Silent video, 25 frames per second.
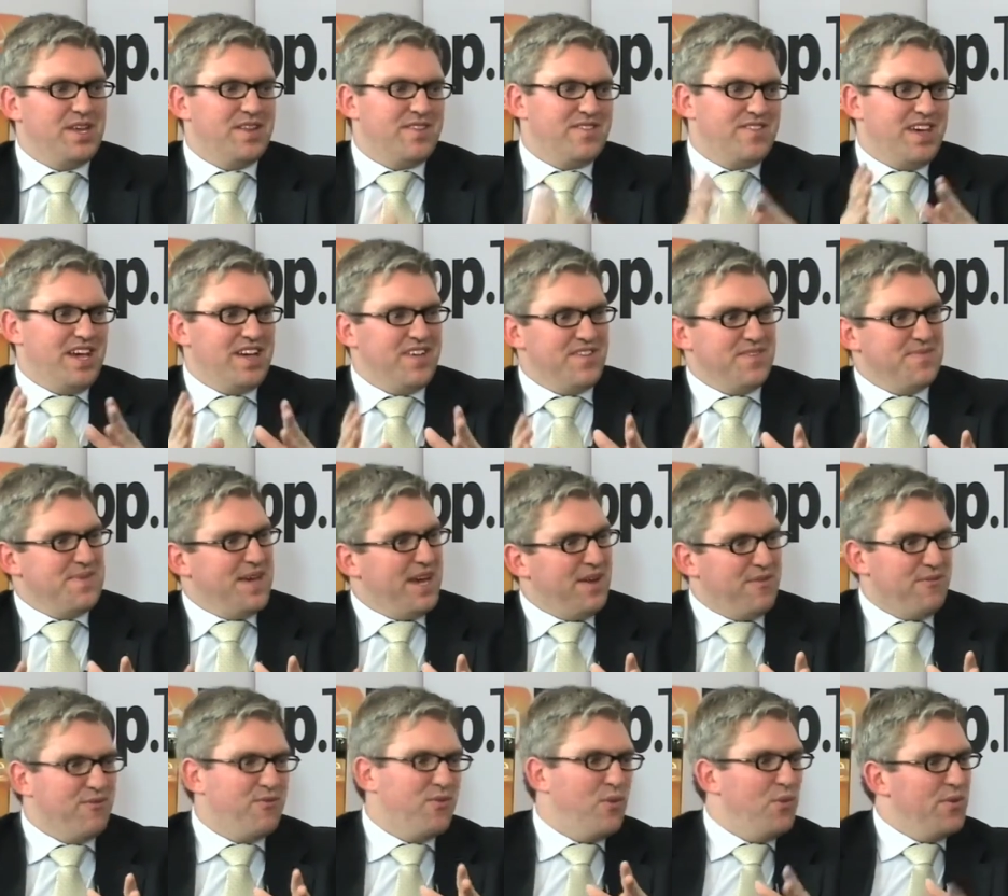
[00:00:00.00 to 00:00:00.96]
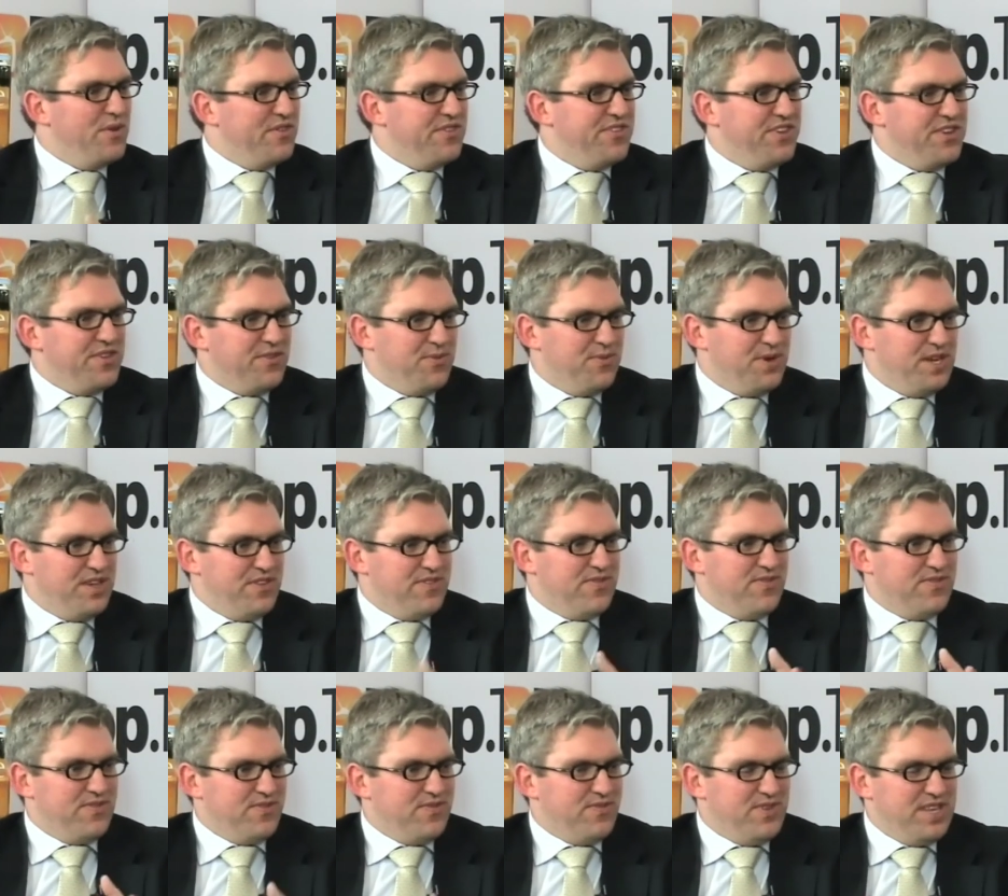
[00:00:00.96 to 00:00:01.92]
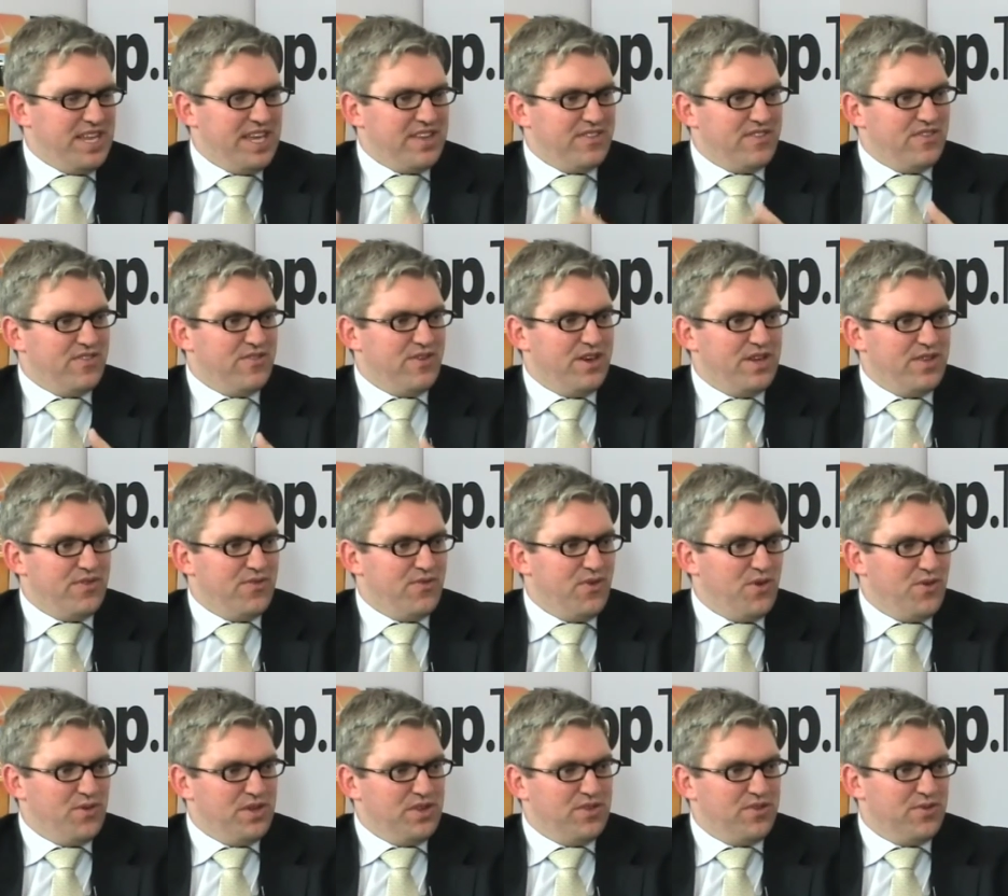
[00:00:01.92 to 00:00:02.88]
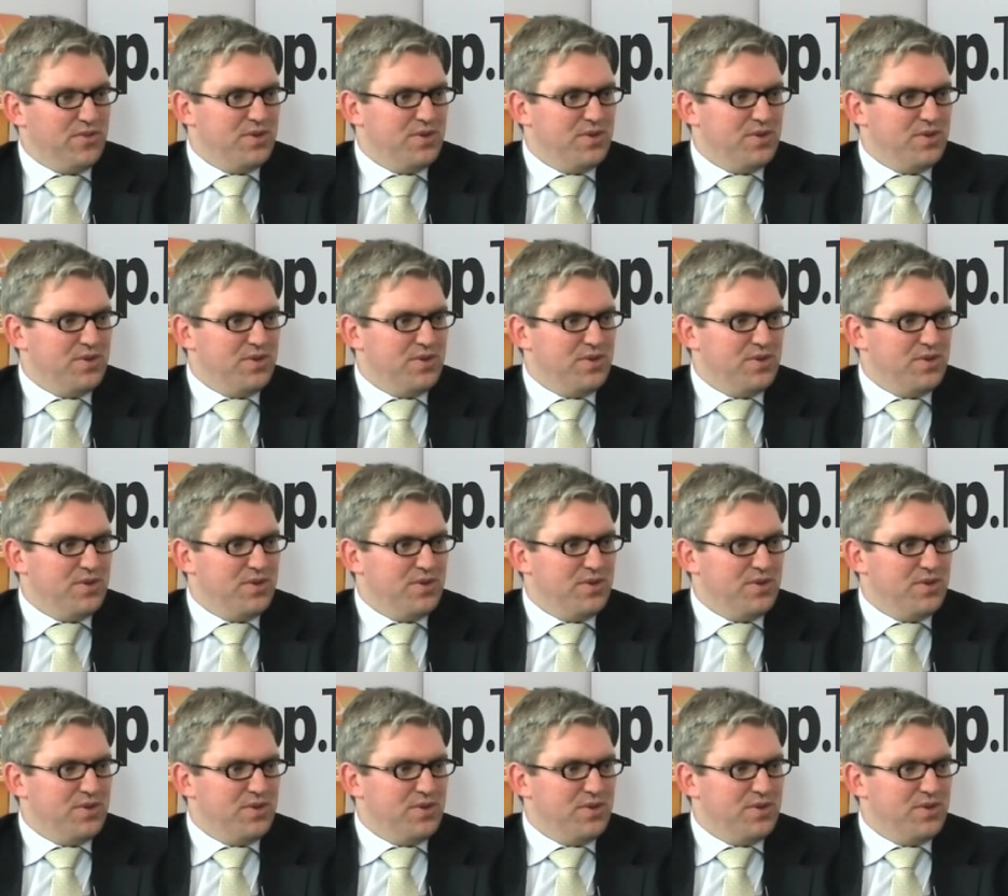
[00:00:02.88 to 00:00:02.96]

it takes about four to six weeks for that to transfer into